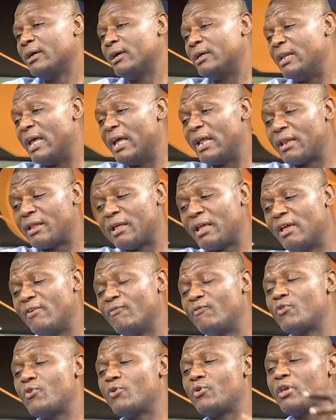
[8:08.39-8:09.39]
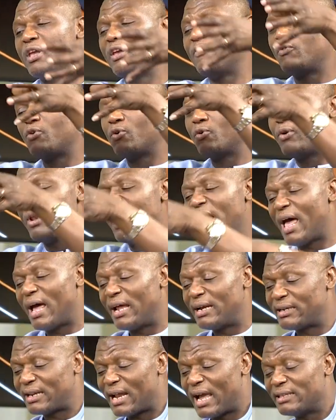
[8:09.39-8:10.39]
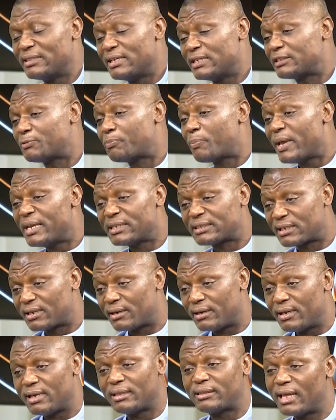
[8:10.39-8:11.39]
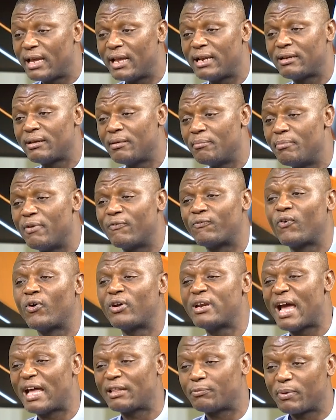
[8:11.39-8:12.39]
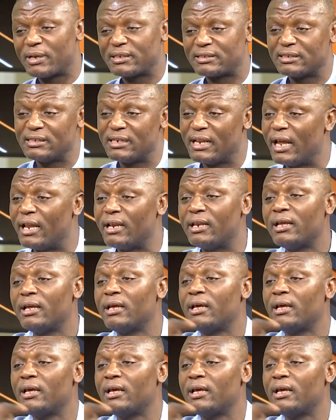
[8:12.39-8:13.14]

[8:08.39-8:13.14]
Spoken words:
Then if you land at the space created before that person, then